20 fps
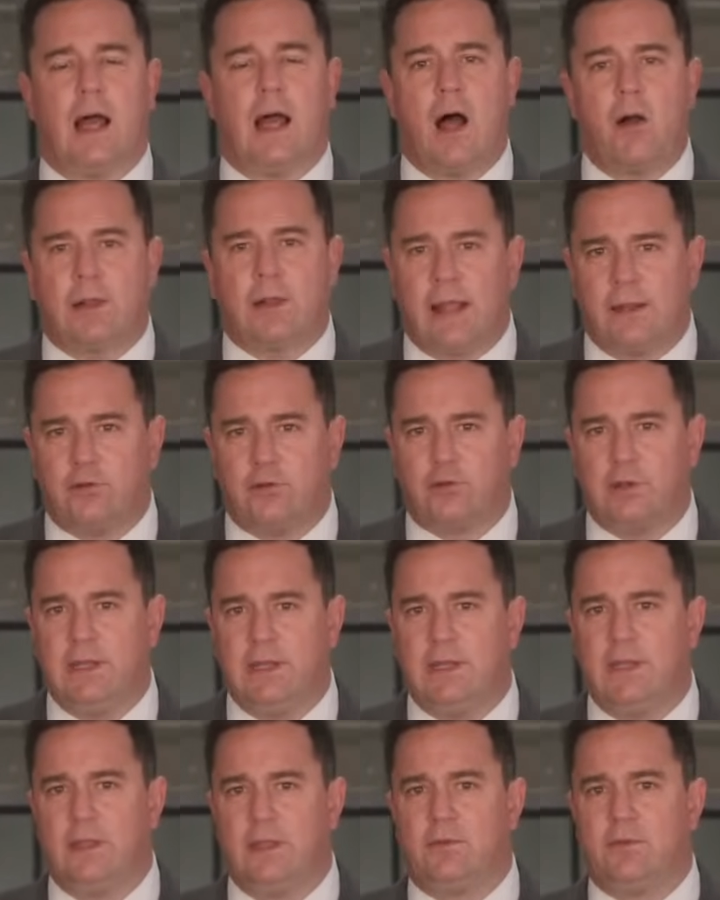Our
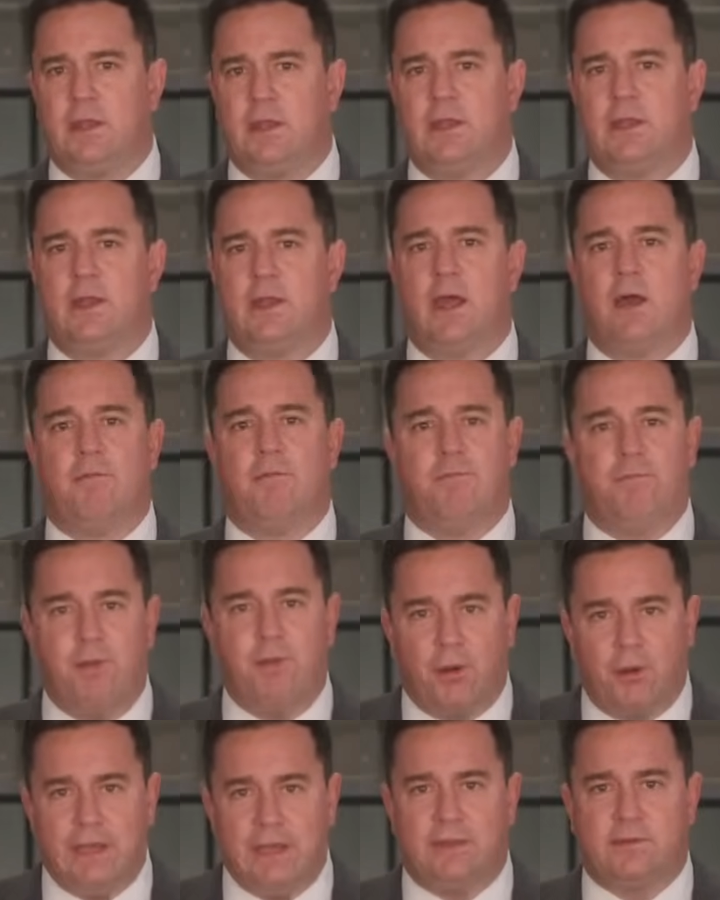country is in a
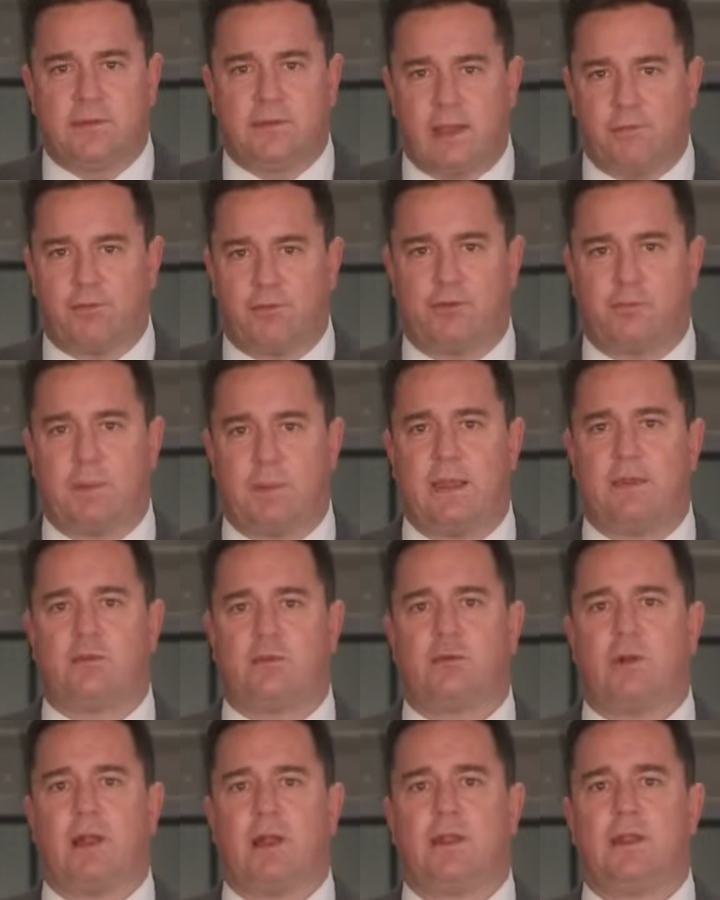very tough
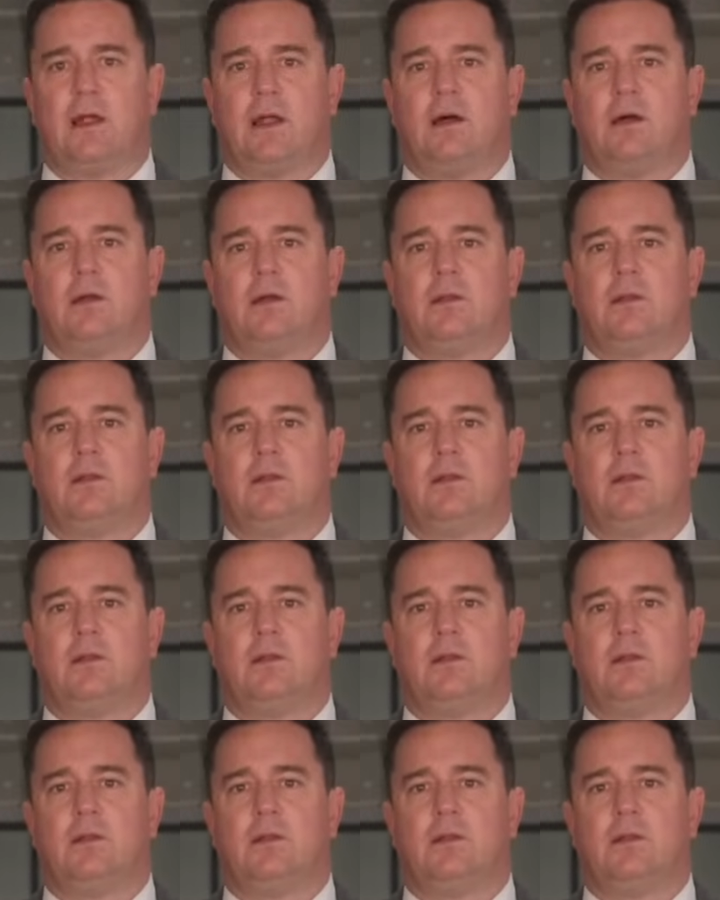space right now.